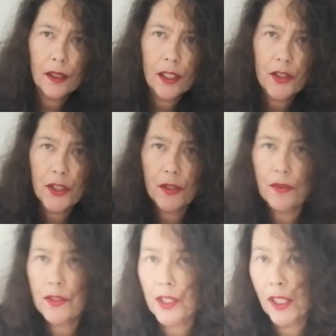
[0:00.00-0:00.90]
in
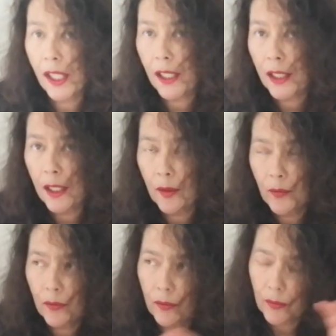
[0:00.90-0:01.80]
June, July
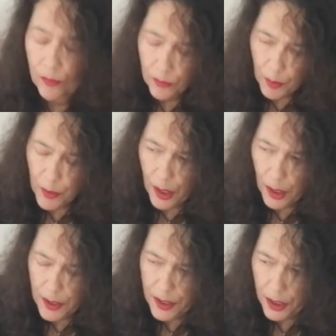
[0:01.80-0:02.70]
from the
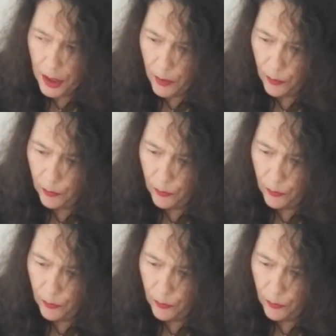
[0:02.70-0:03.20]
last year.